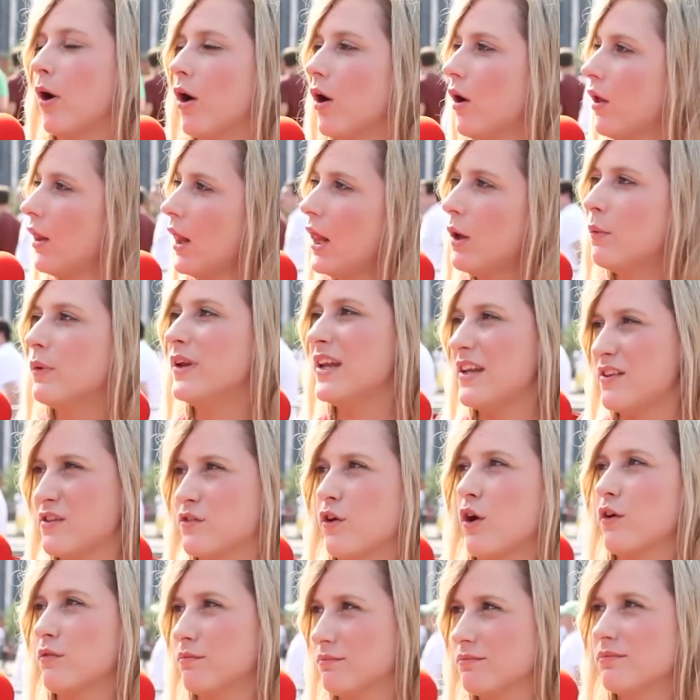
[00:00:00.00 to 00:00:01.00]
But we need to
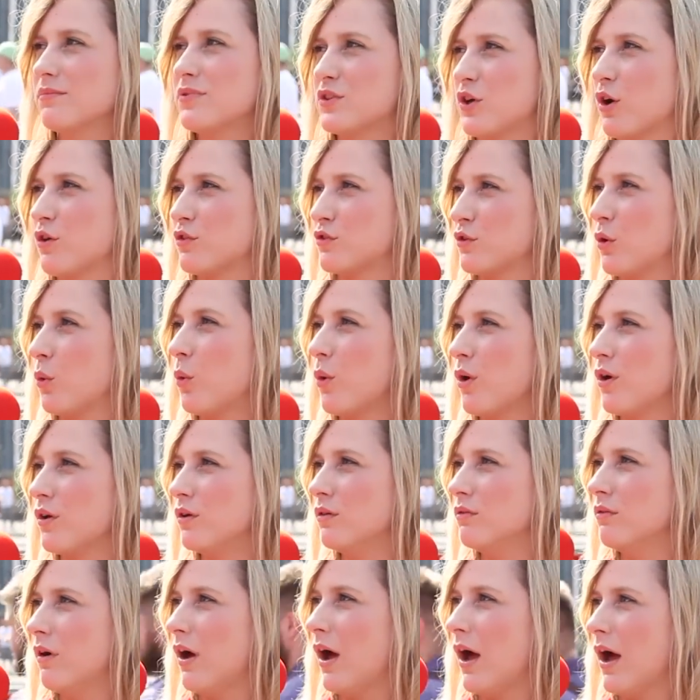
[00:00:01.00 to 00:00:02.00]
start start
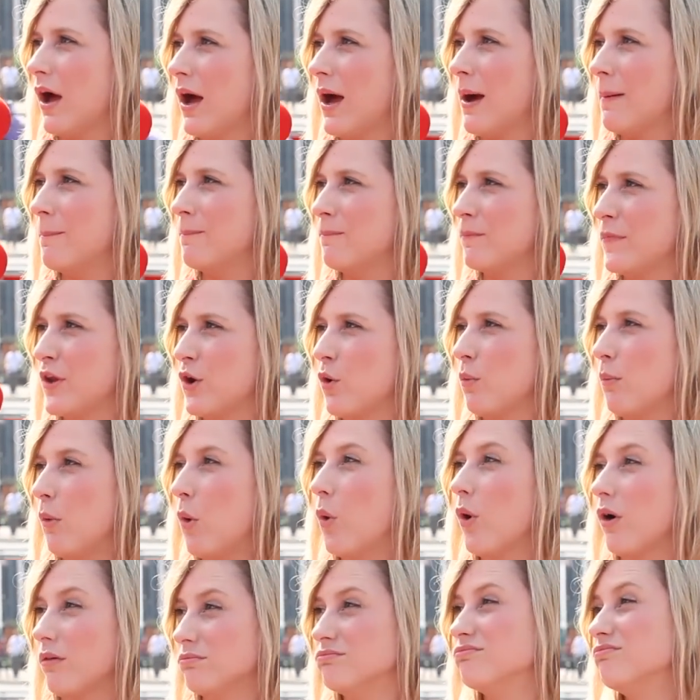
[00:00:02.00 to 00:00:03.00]
scoring. Um, you know,
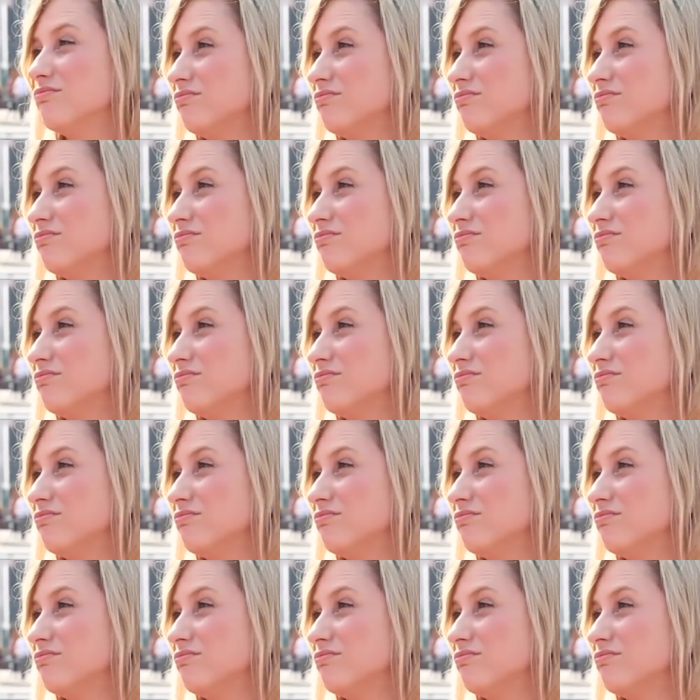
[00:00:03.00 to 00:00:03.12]
more.